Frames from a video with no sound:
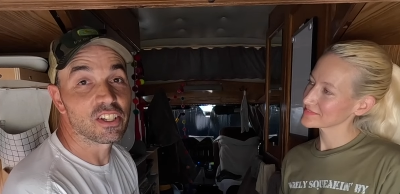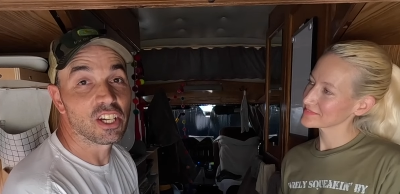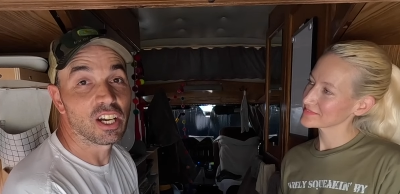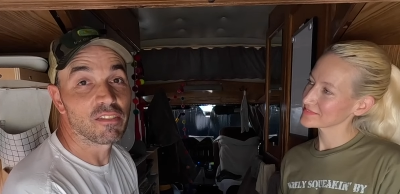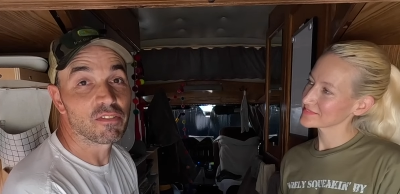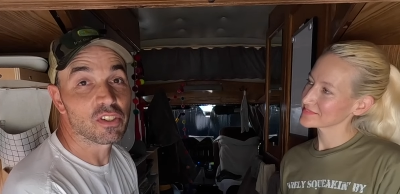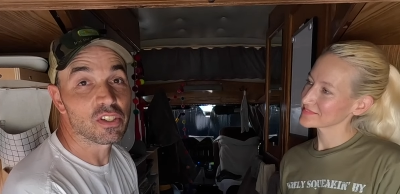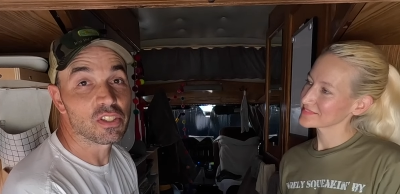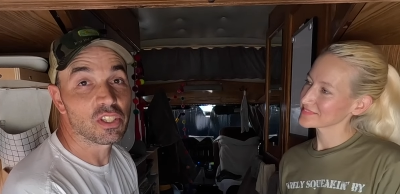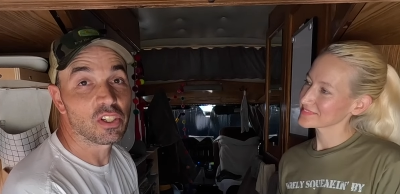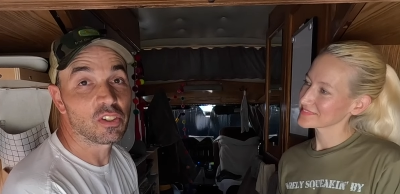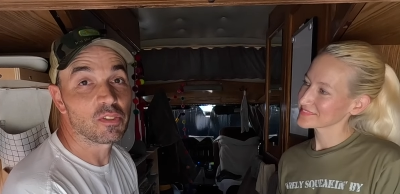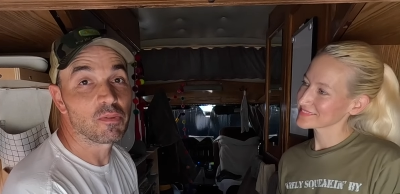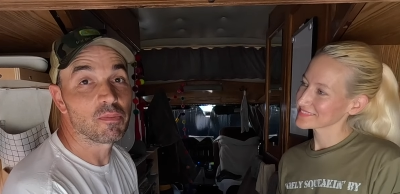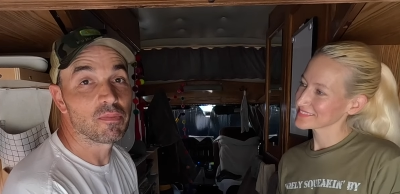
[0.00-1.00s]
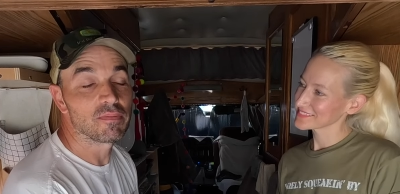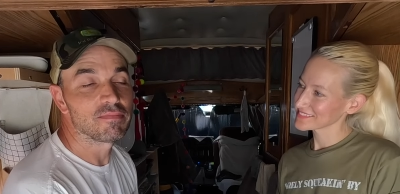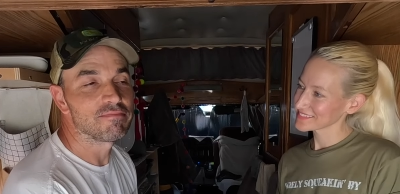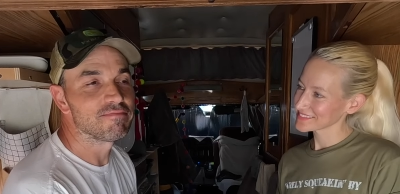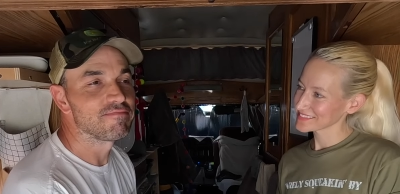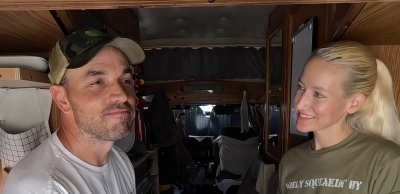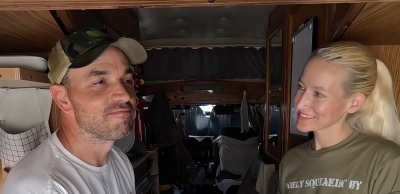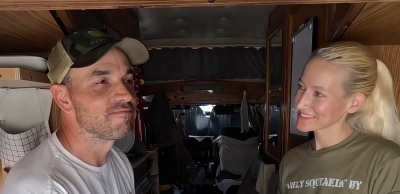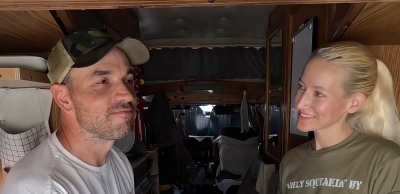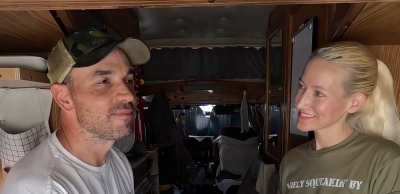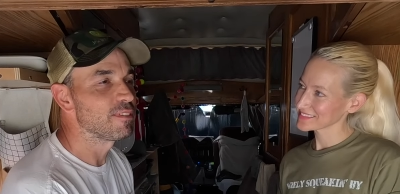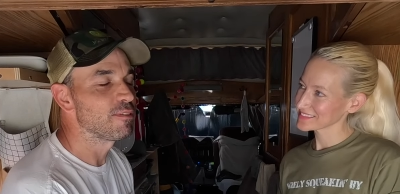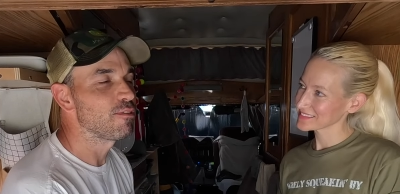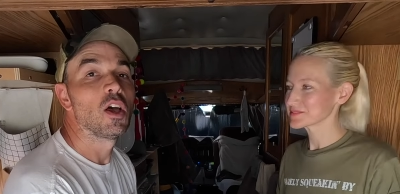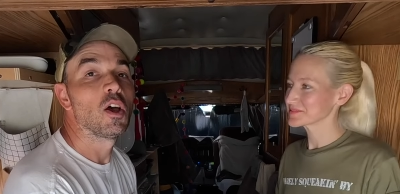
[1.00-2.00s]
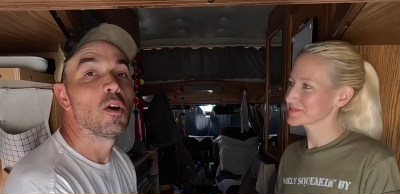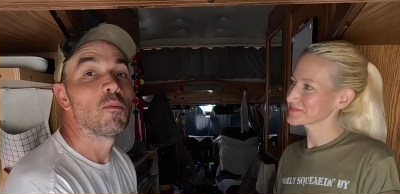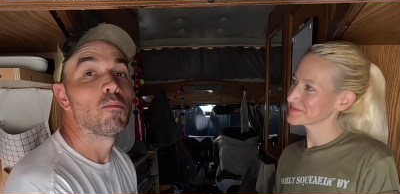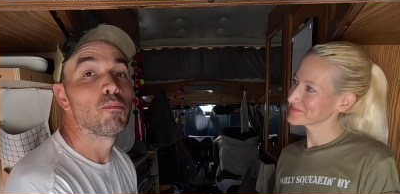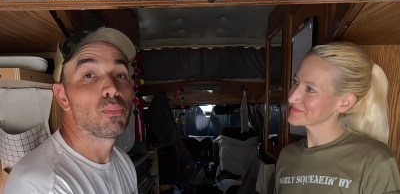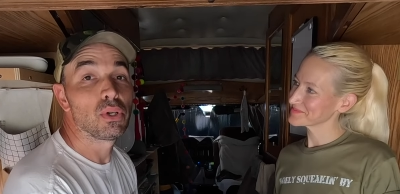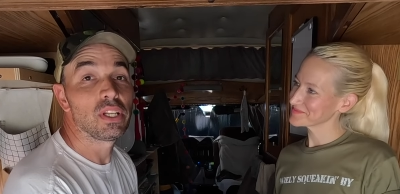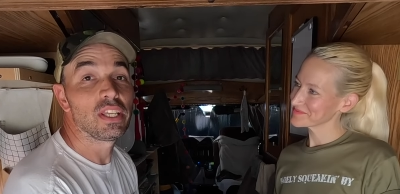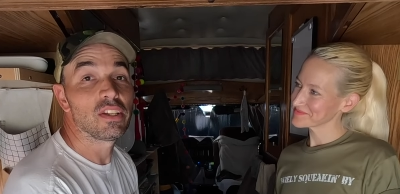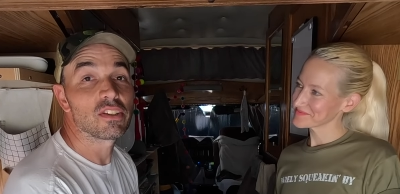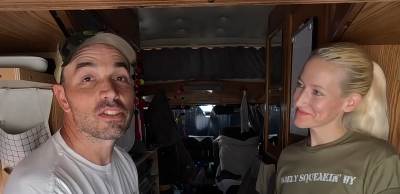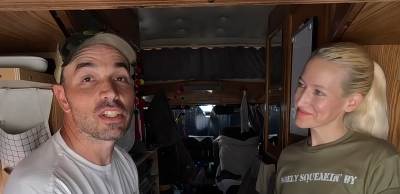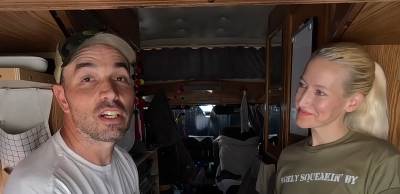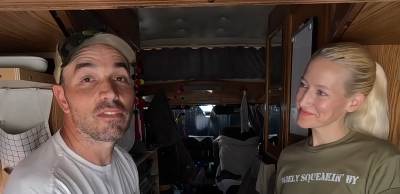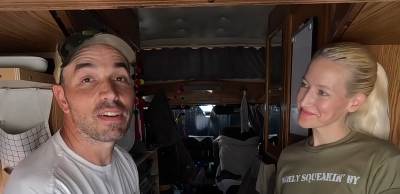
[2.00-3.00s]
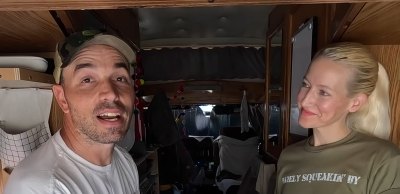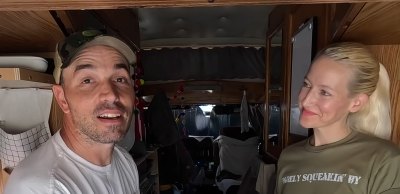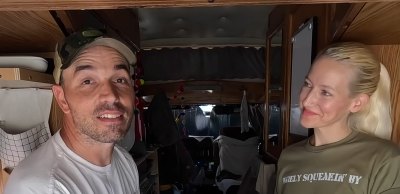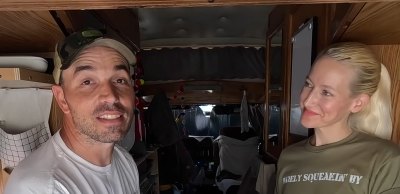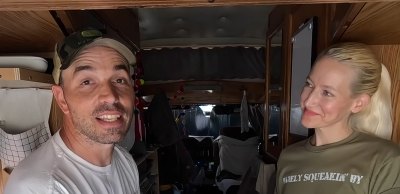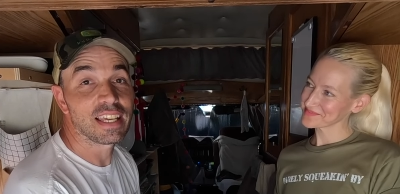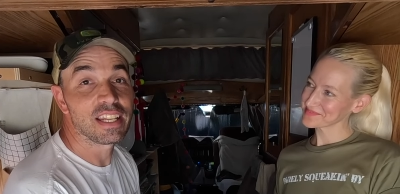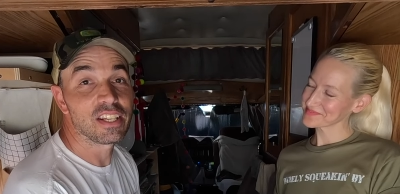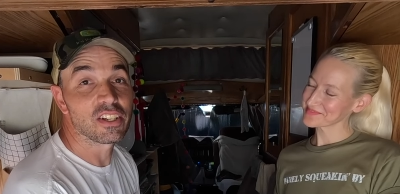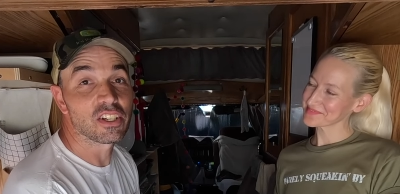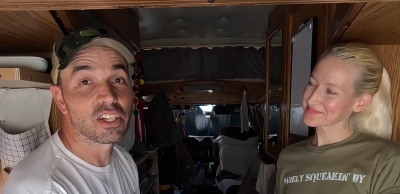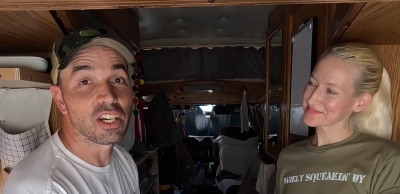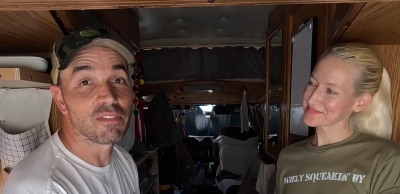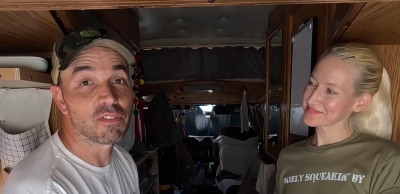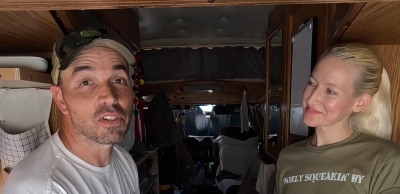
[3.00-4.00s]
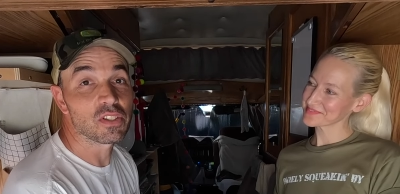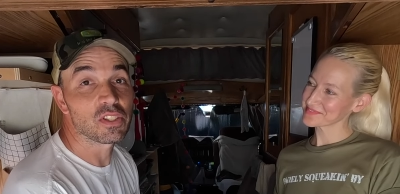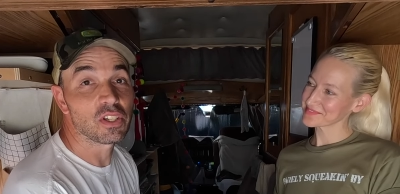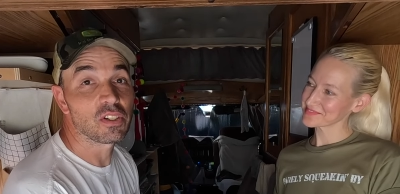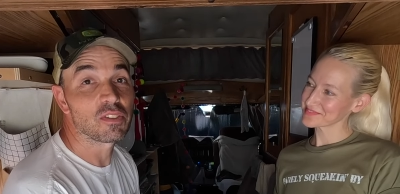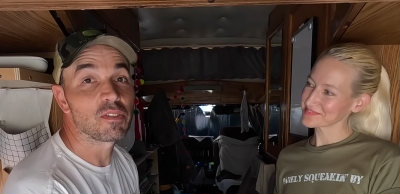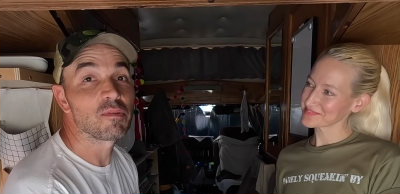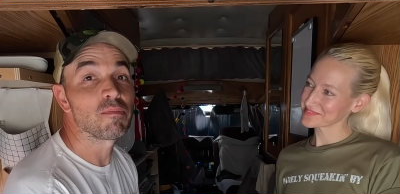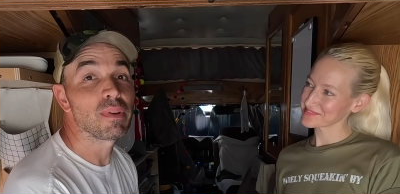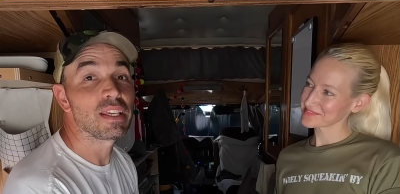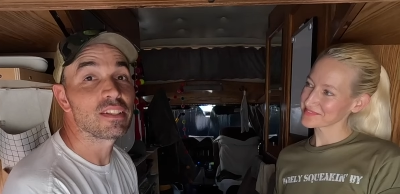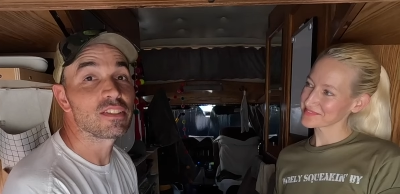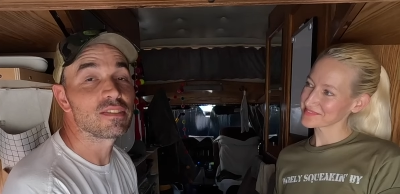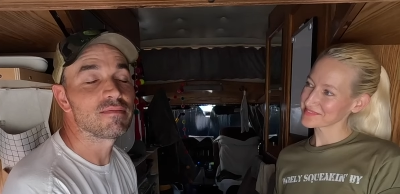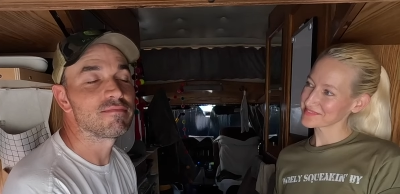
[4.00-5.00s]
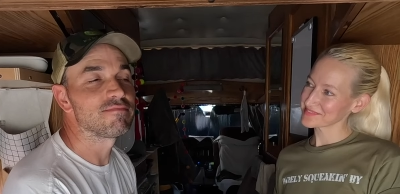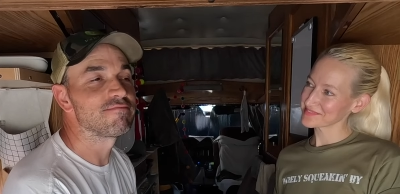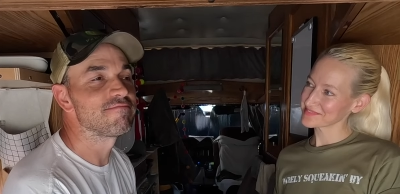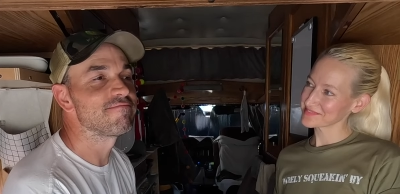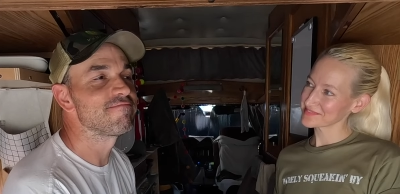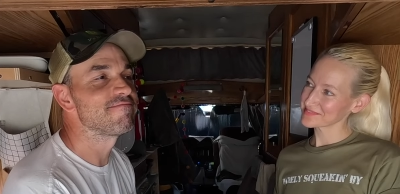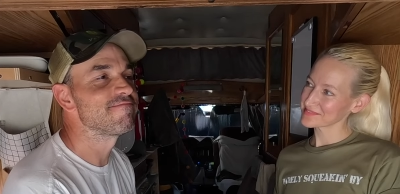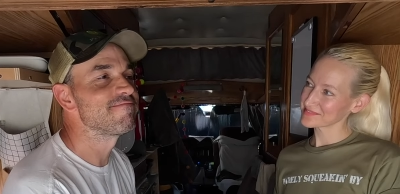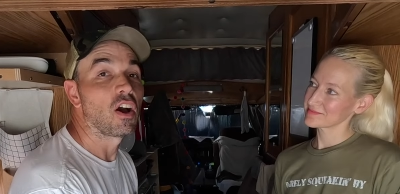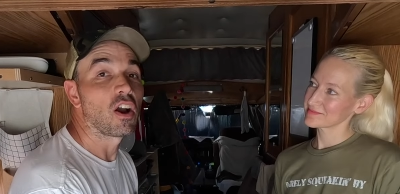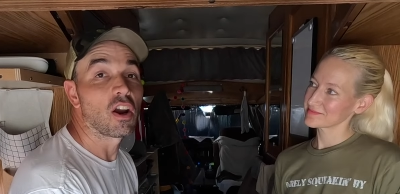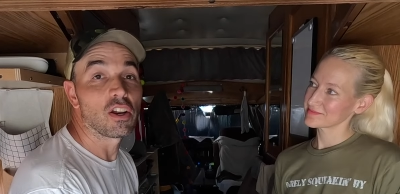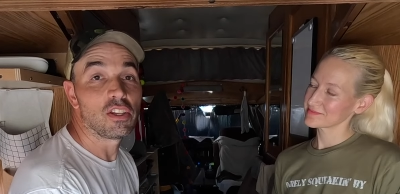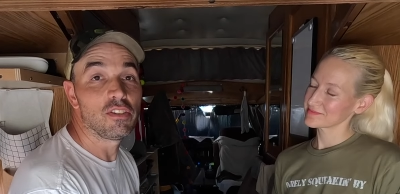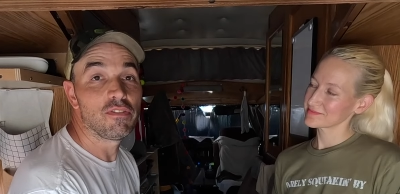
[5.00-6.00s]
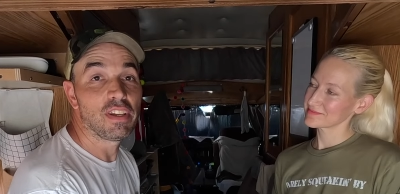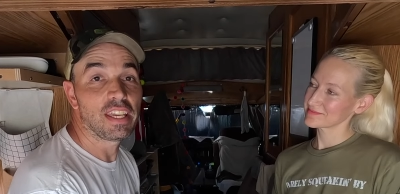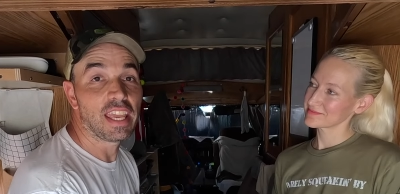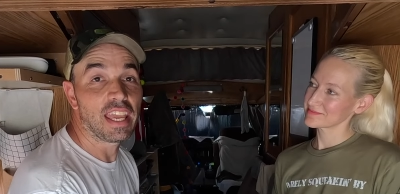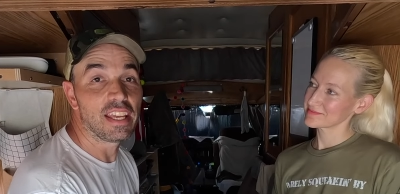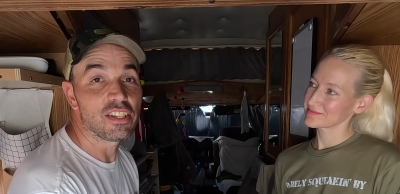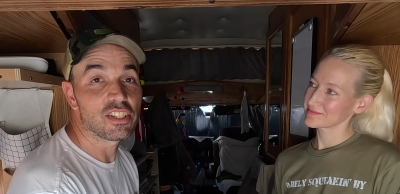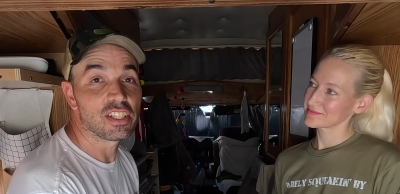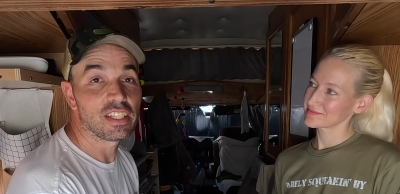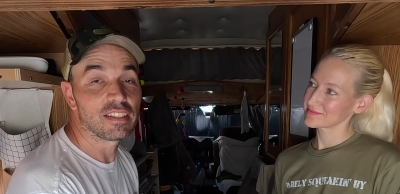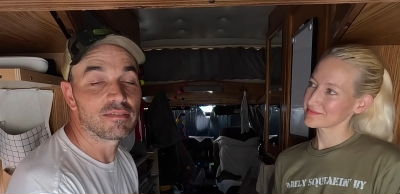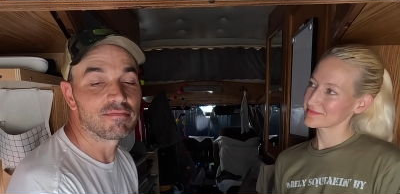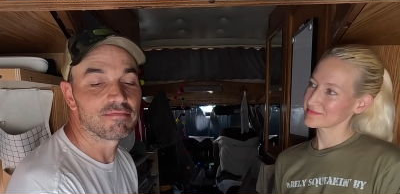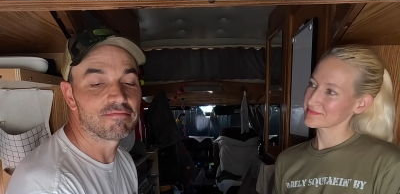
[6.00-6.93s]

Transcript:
Speaker 1: comfort zone putting yourself outside of your comfort zone makes are you vacationing